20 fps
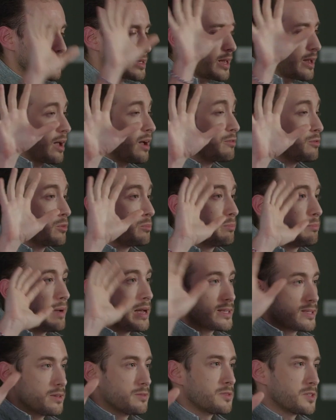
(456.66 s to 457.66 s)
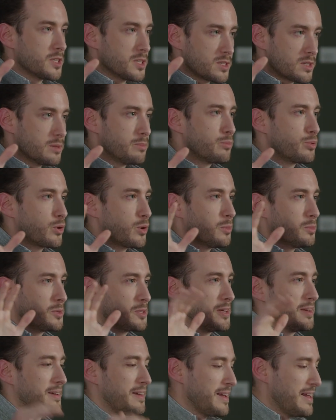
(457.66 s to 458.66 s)
I have a massive system prompt
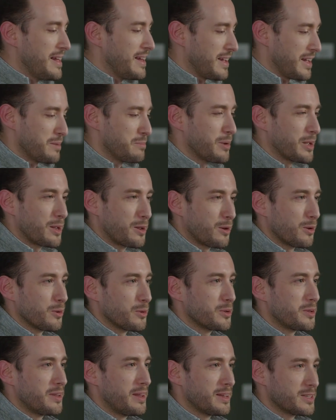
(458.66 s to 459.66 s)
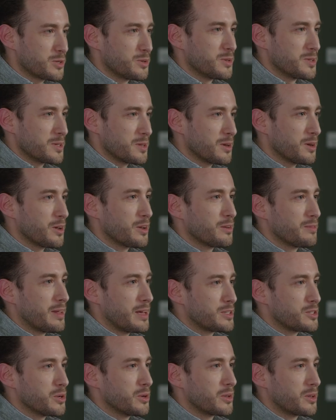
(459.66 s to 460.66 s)
in my Claude that's using a lot of that
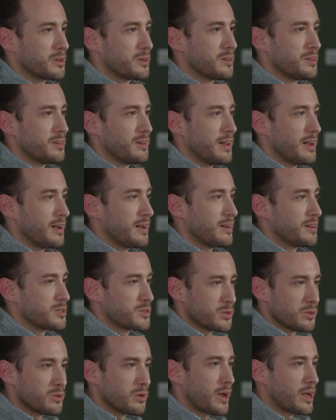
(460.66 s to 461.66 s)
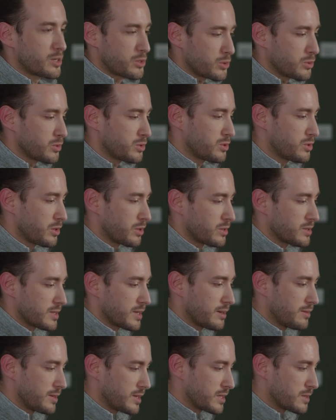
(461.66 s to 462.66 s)
token, so the actual token
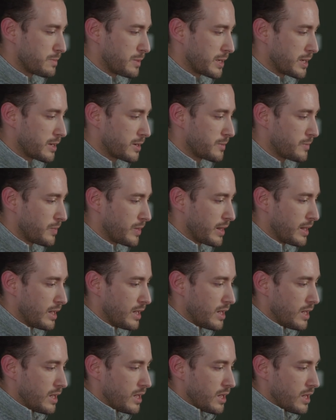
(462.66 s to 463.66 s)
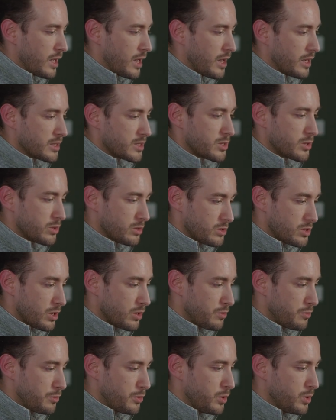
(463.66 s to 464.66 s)
saving is bigger. It's done
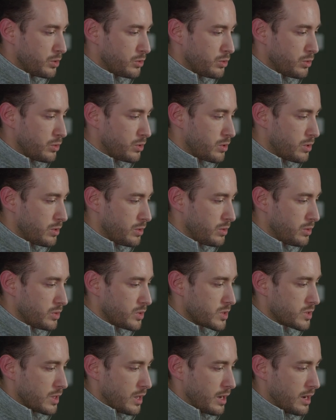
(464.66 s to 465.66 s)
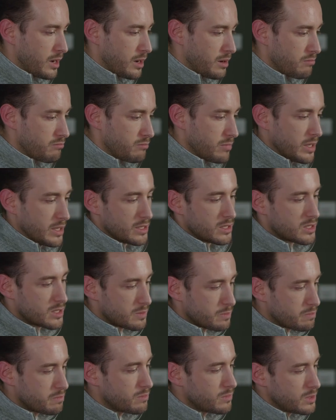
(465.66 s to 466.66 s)
fewer tool calls. It's
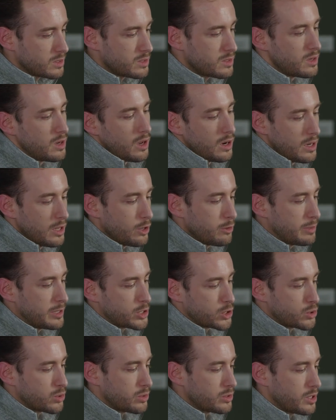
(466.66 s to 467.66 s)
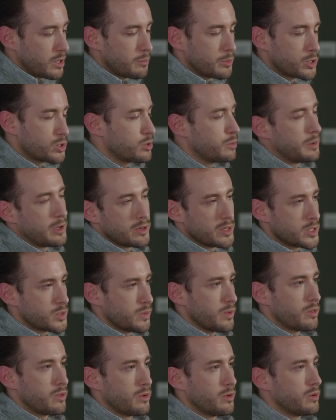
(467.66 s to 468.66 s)
a little bit shorter, but to be honest
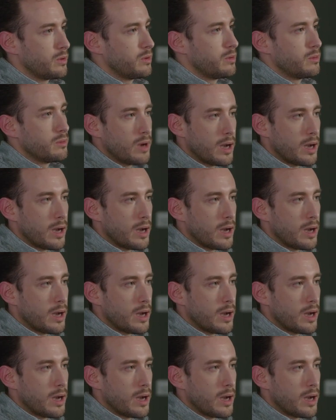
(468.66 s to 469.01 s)
with you,